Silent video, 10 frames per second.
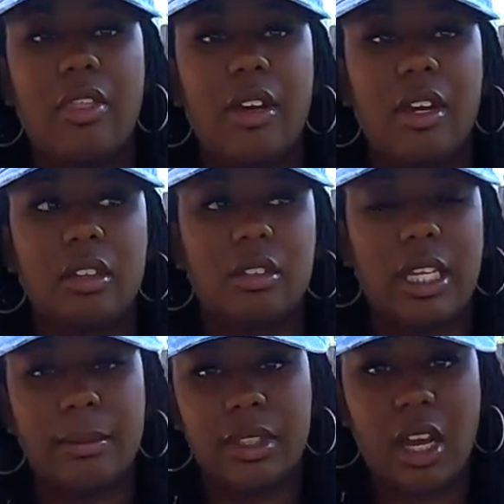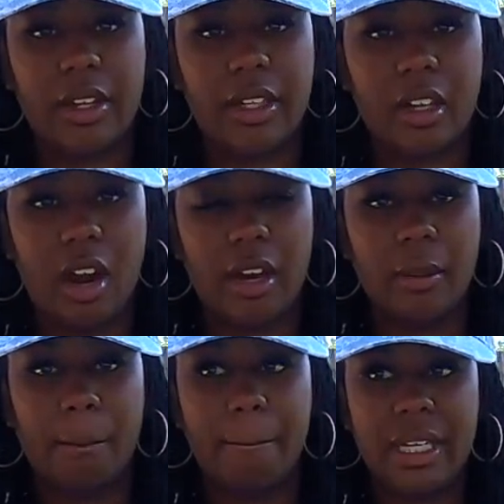the Table Talk in the
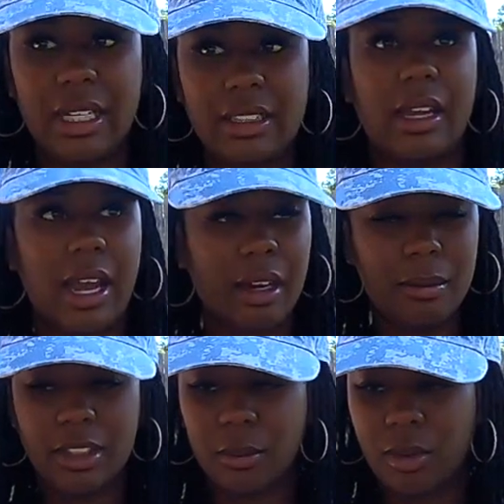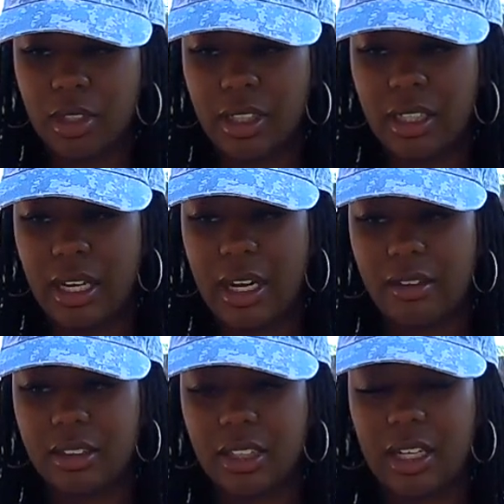Garden. But I got up this morning and I
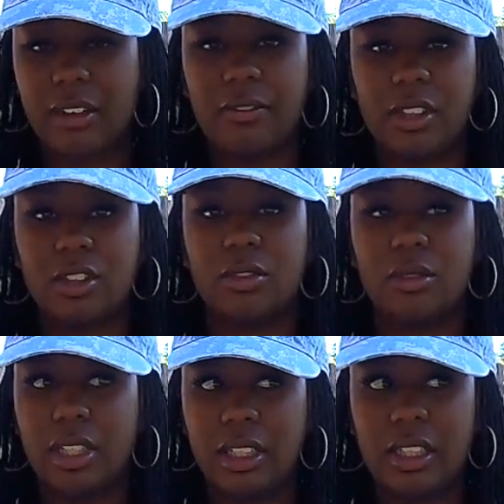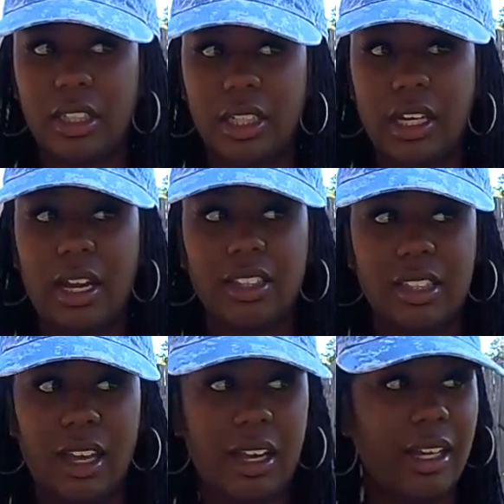was like, it feels really good
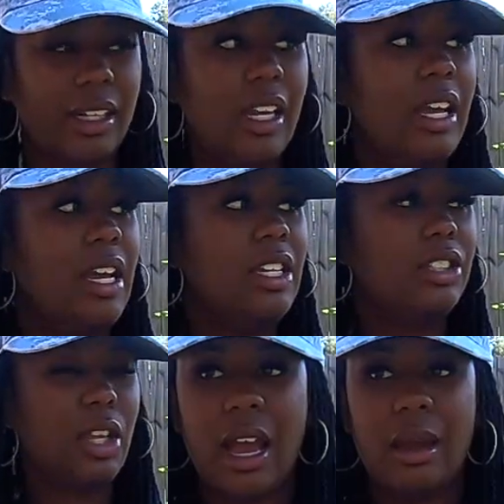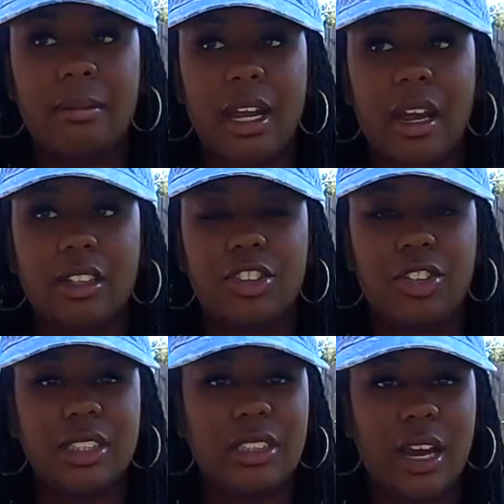outside. I'm not
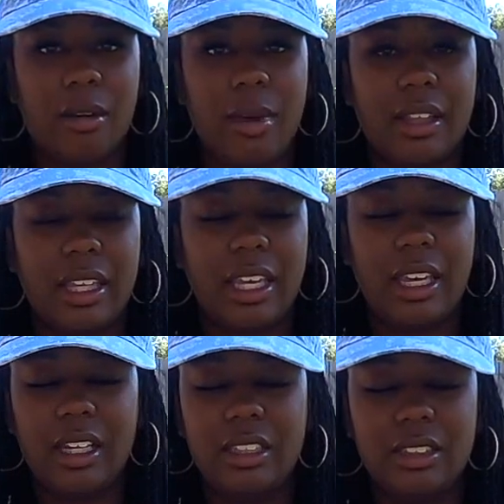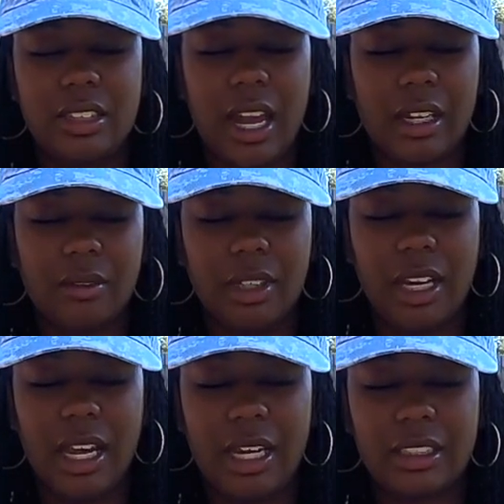stressed out about the heat. I can
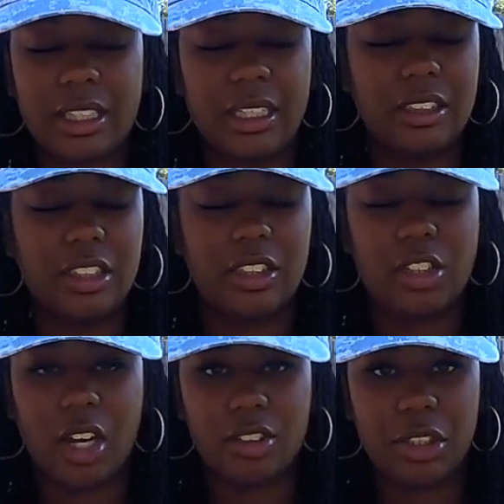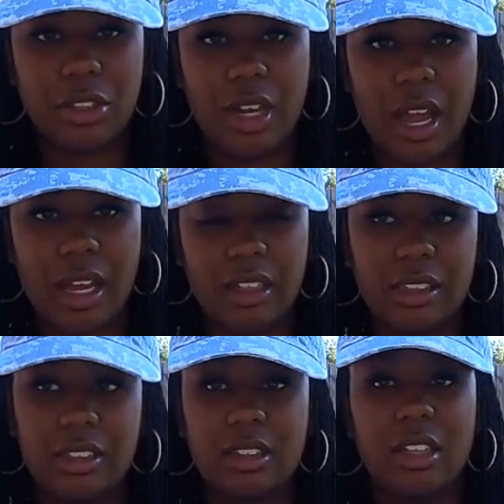relax and just talk to you guys